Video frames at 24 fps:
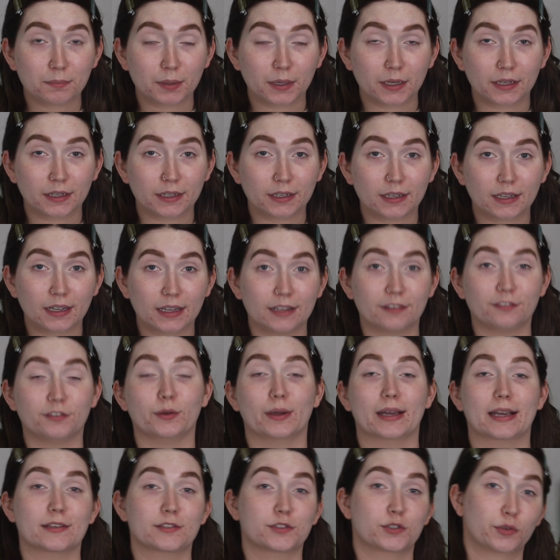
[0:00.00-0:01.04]
but if you
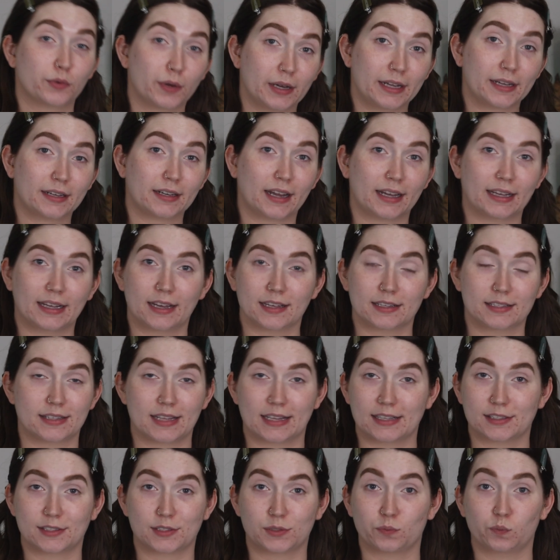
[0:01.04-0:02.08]
ask Grant, I guess
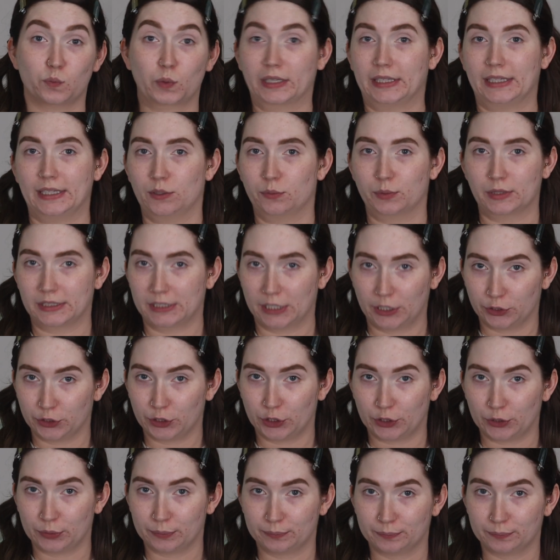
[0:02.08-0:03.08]
that's what he would tell you.